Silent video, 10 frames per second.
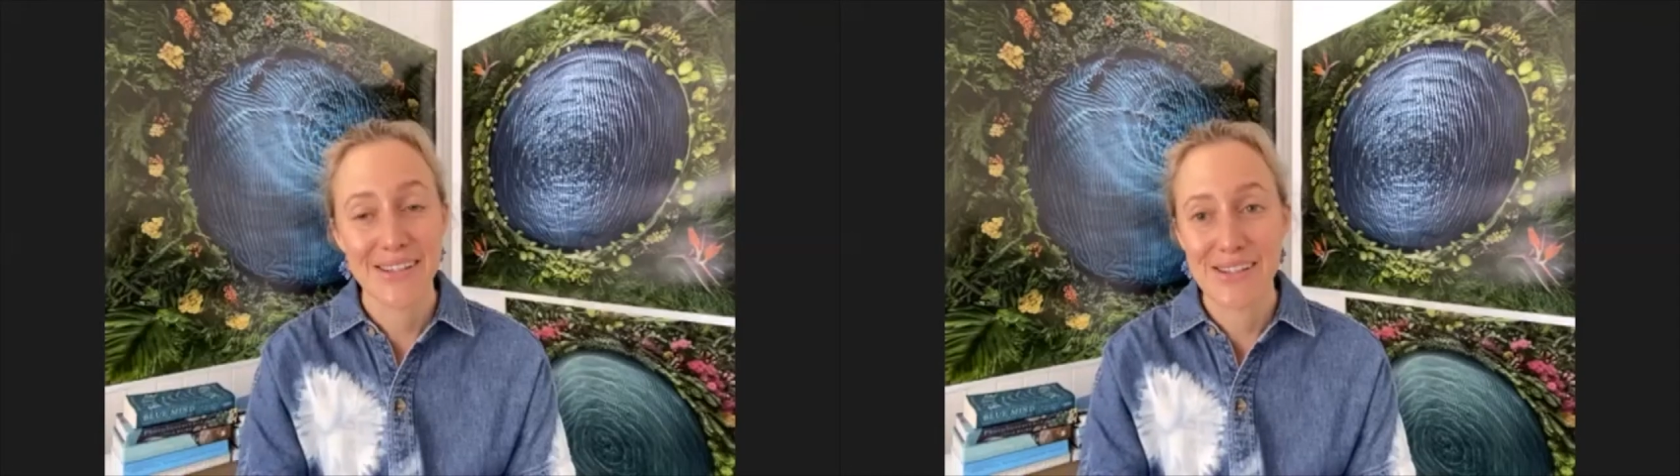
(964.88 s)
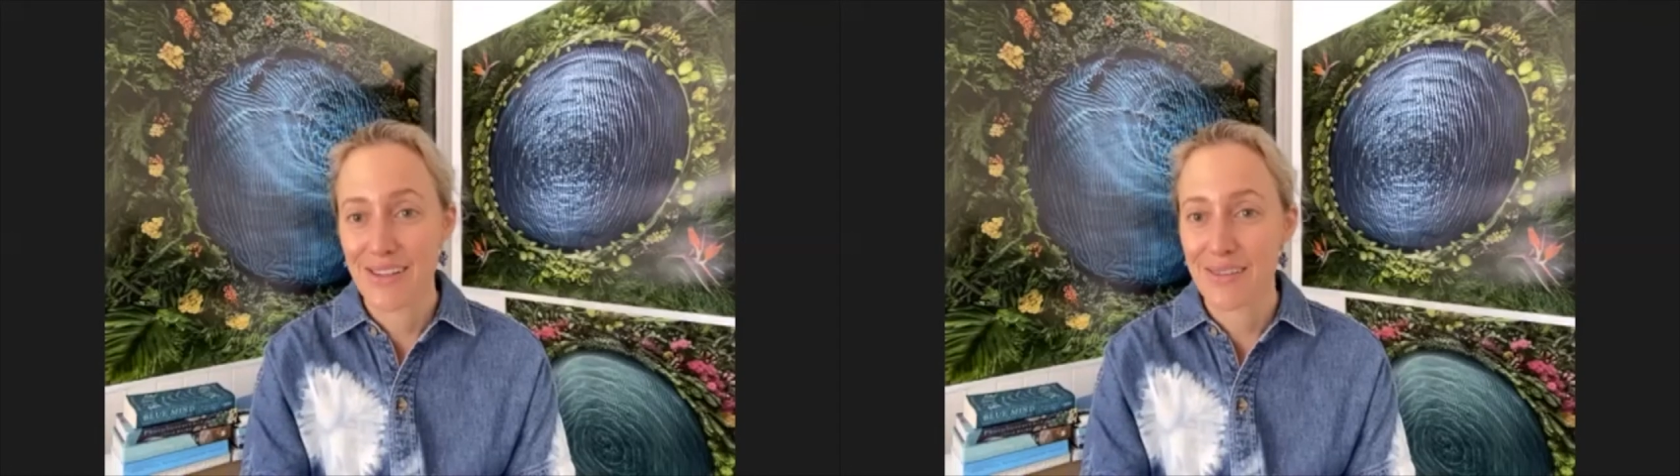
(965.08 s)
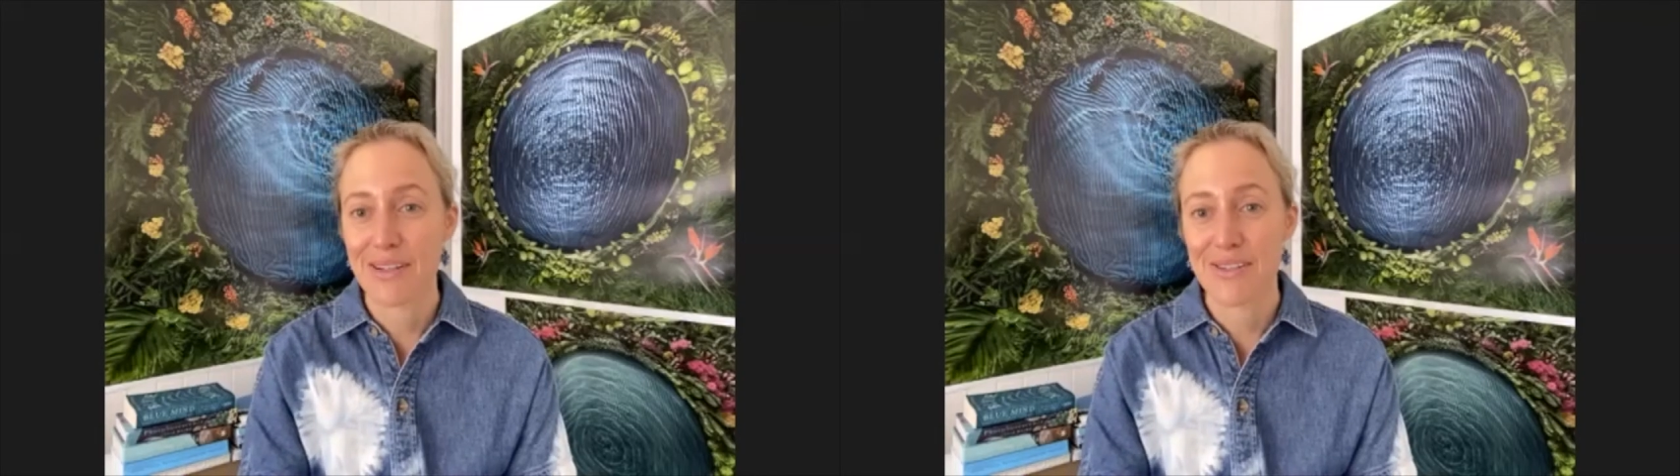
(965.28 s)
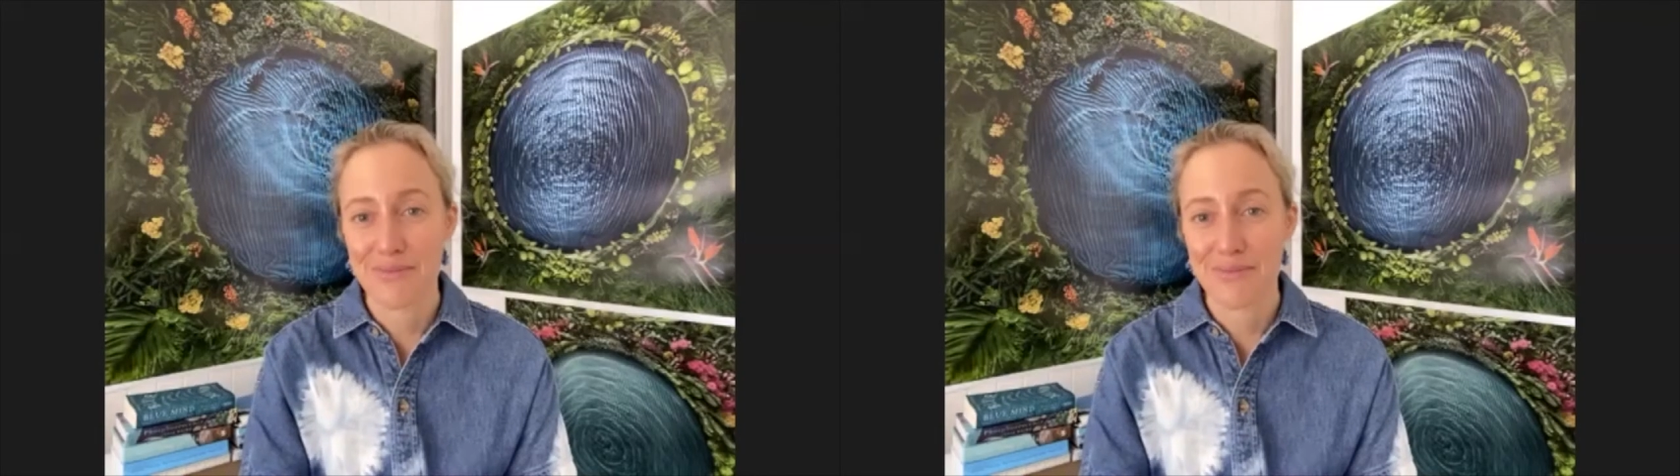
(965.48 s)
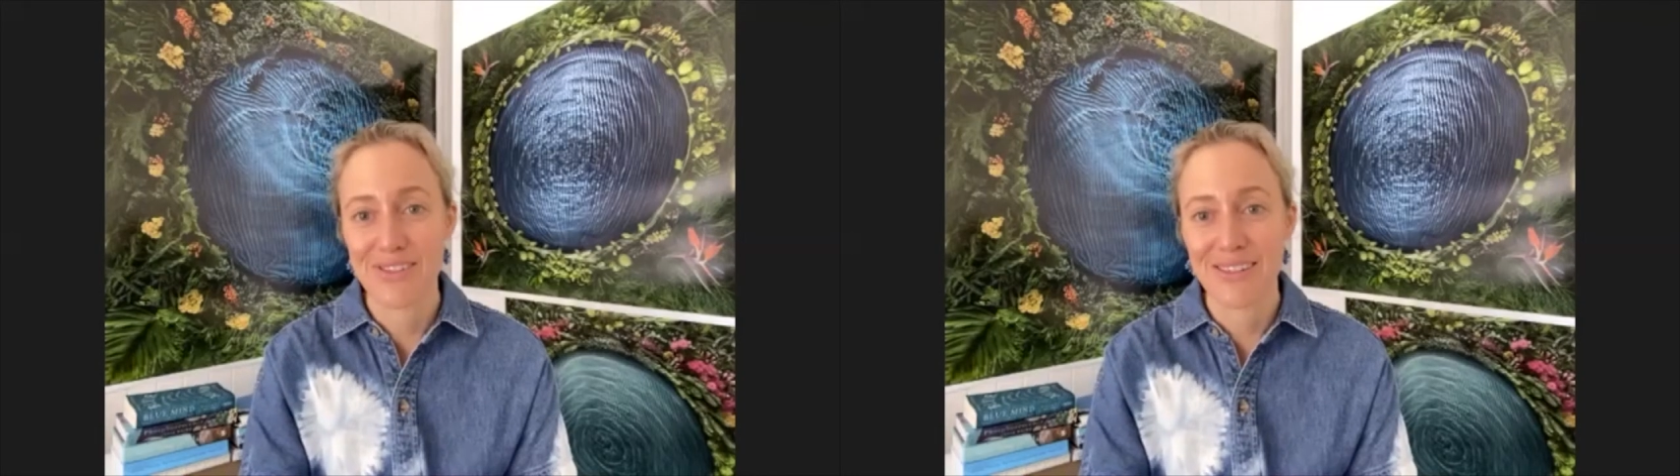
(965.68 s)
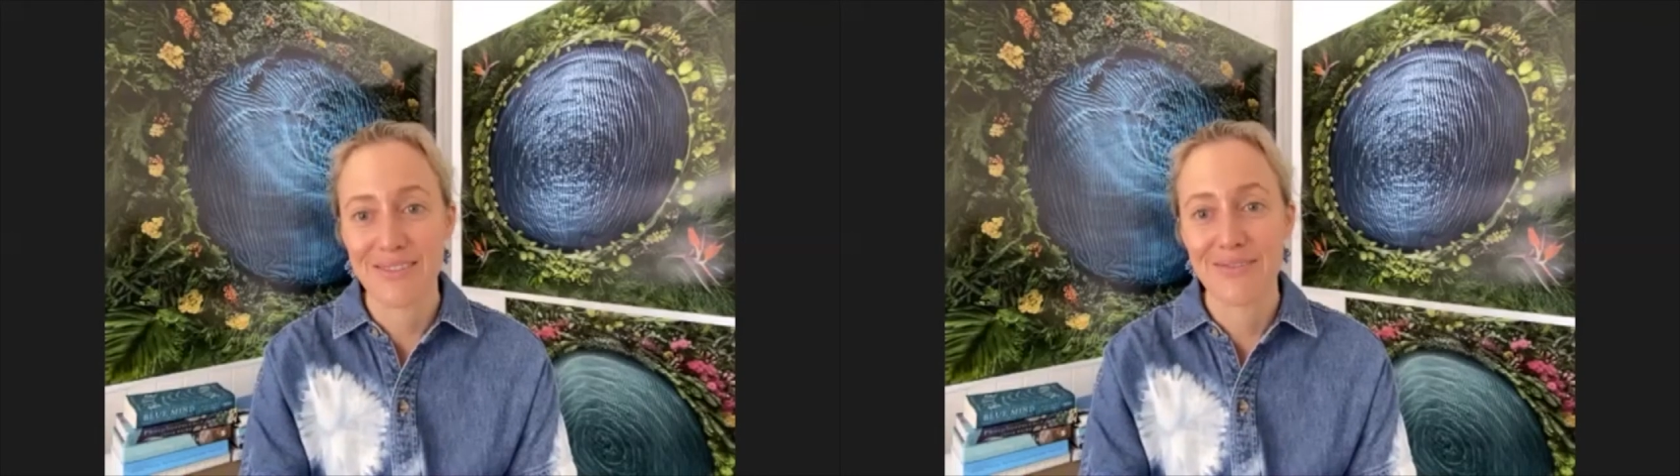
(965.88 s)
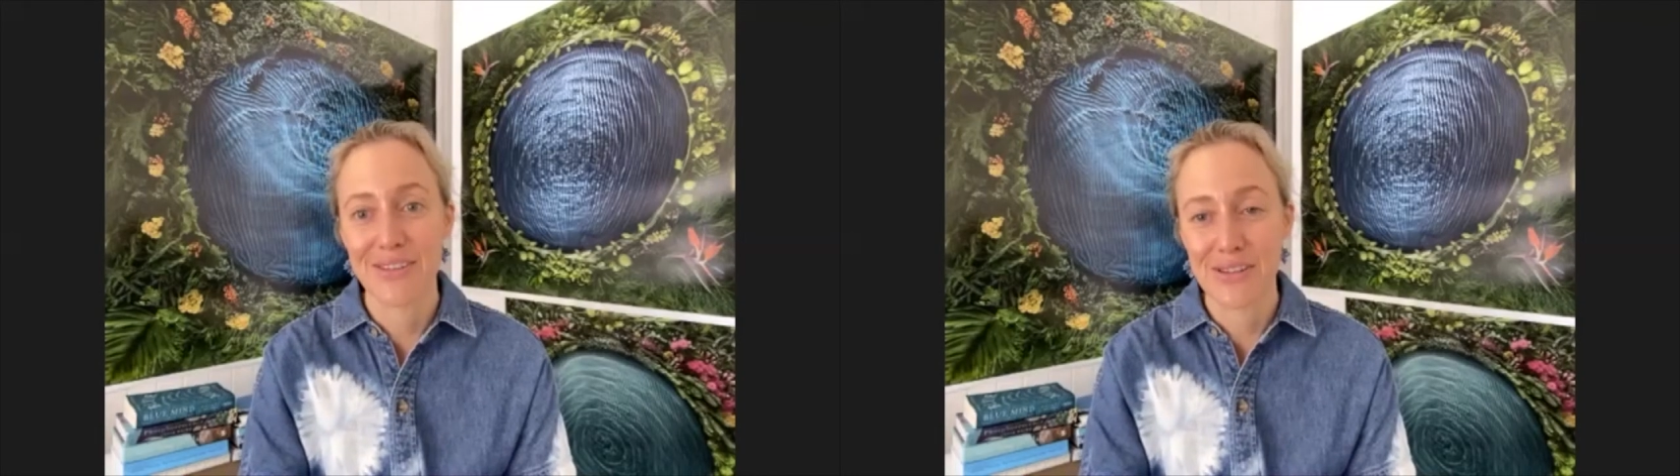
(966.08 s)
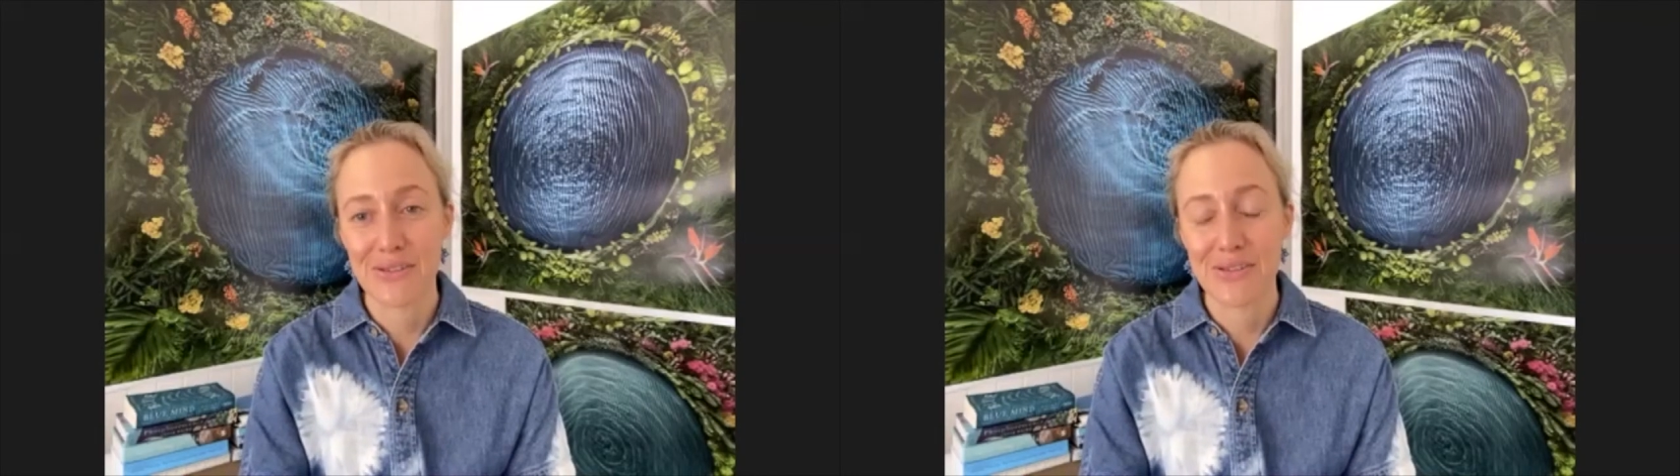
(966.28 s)
you so much, Richard, for
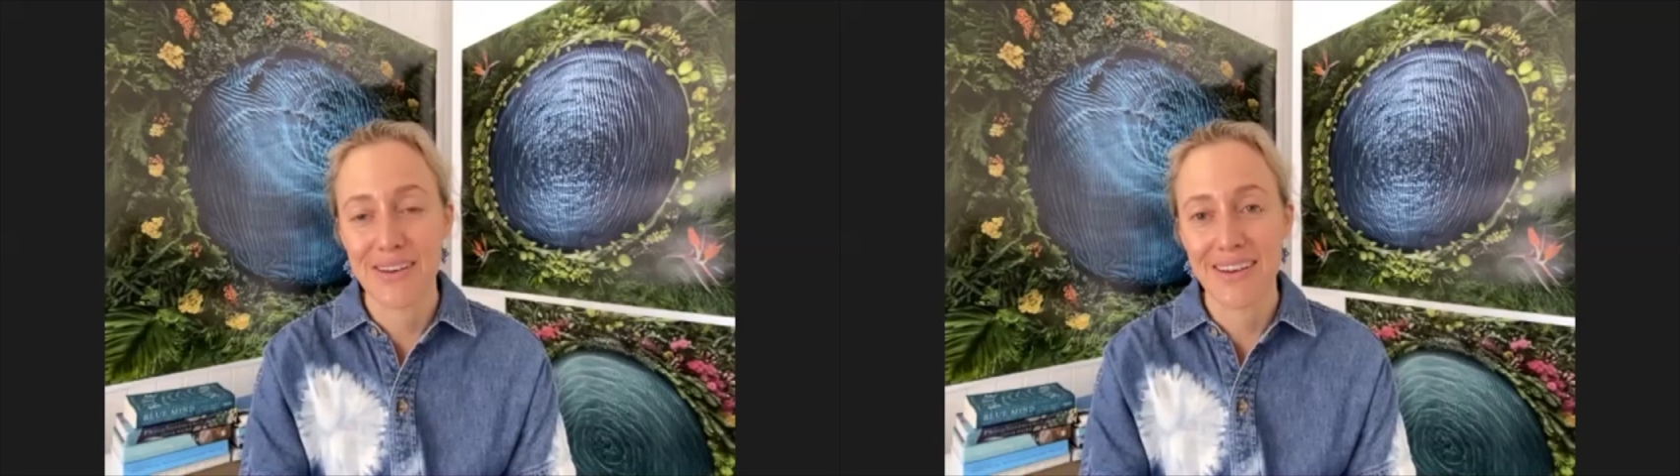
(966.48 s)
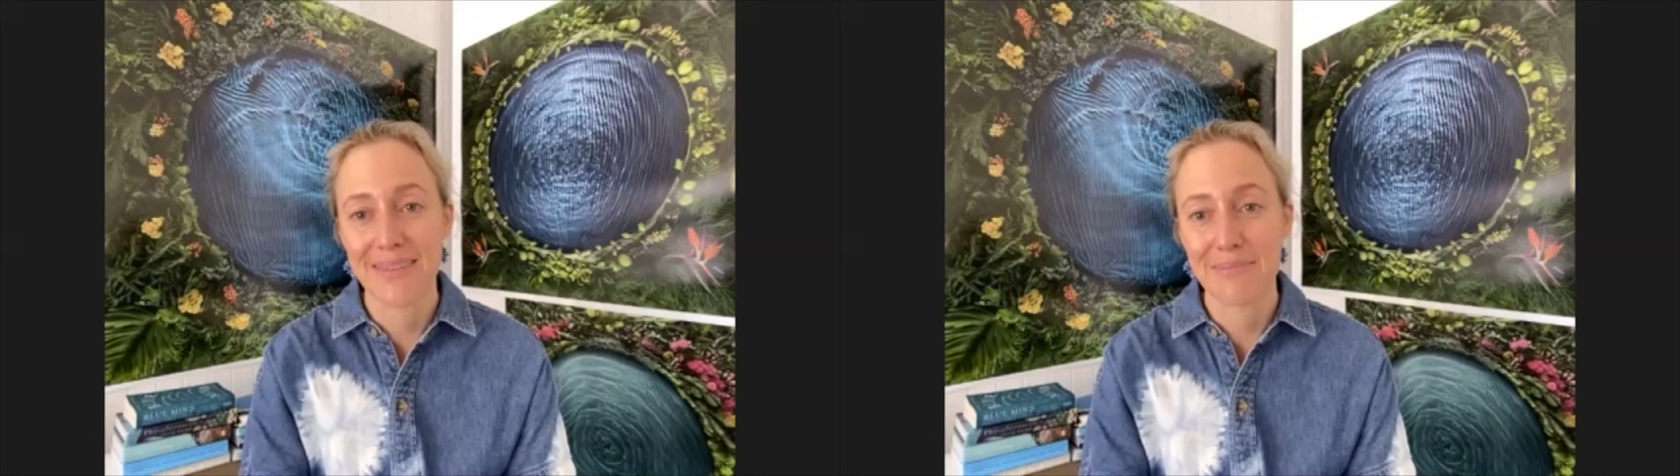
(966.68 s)
your time